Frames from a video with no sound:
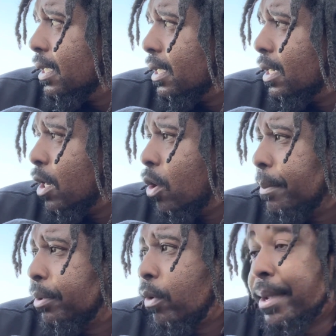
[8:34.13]
you know,
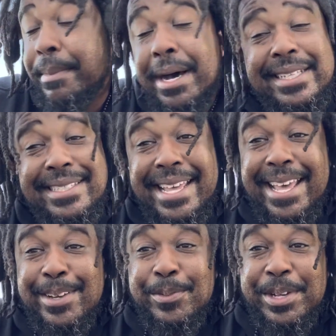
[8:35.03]
employee
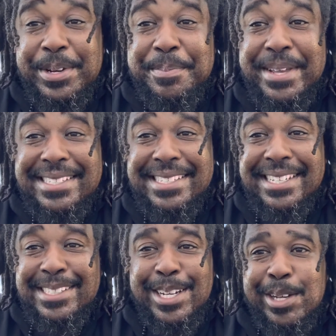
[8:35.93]
mindset with, with a
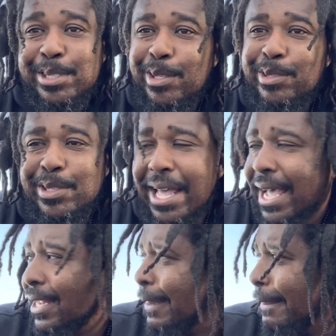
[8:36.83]
business, you know, don't do
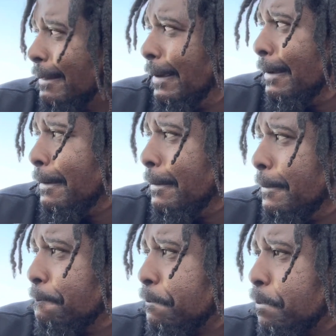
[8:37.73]
that.
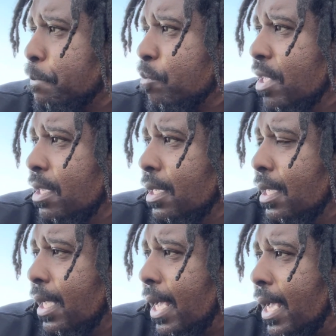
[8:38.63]
Um,
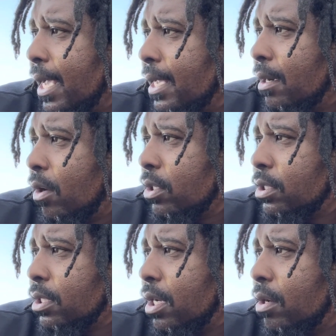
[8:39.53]
and
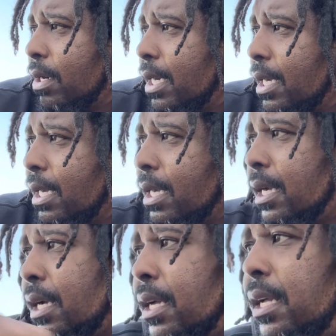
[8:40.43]
also
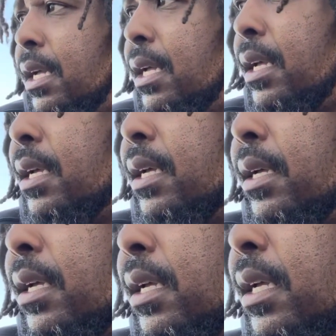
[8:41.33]
uh,
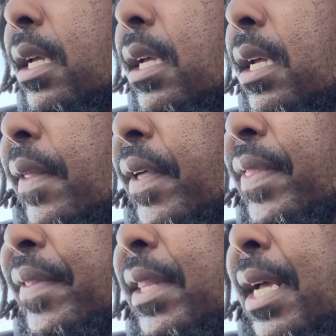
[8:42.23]
I think
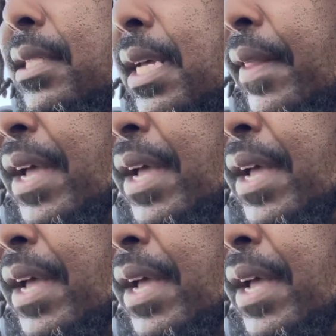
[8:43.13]
I think that's it. I think